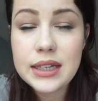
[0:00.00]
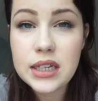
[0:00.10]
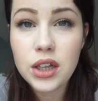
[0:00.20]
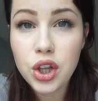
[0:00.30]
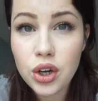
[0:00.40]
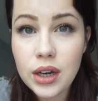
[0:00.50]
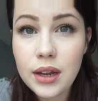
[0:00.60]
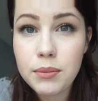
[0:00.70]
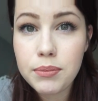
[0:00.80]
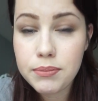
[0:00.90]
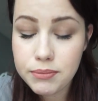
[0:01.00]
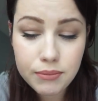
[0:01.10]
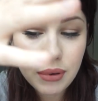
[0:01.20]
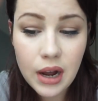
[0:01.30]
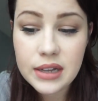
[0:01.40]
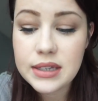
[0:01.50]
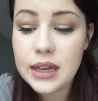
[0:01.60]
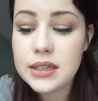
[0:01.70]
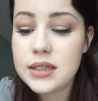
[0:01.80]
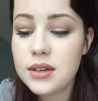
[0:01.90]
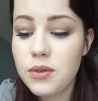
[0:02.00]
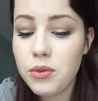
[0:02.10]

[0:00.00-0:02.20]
it's a learning process